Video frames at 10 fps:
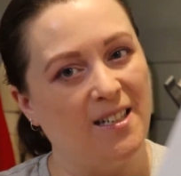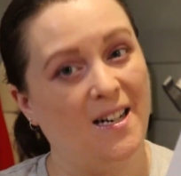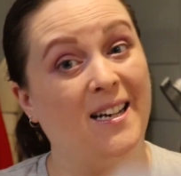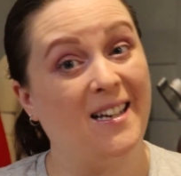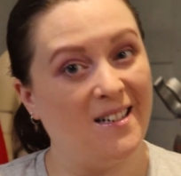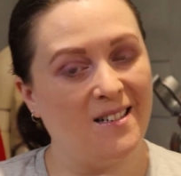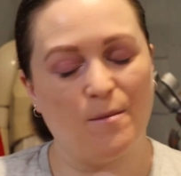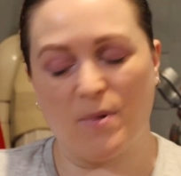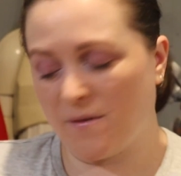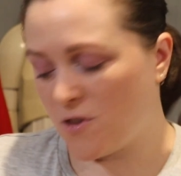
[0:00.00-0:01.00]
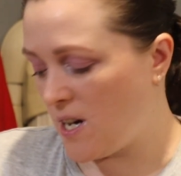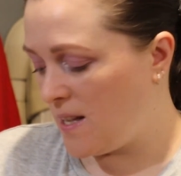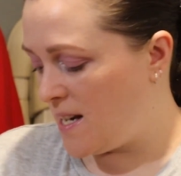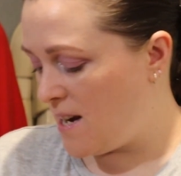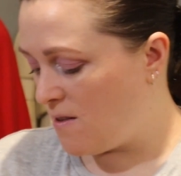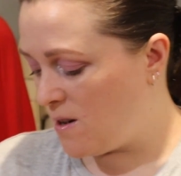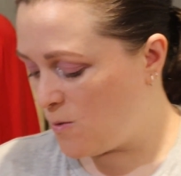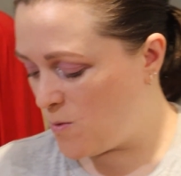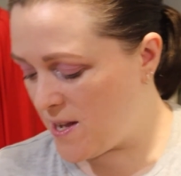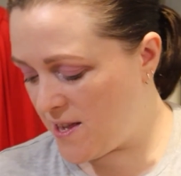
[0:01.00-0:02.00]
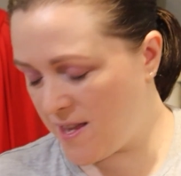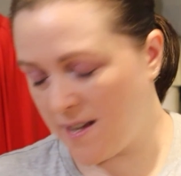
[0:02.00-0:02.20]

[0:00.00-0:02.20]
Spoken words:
again, a bit of trial and error with,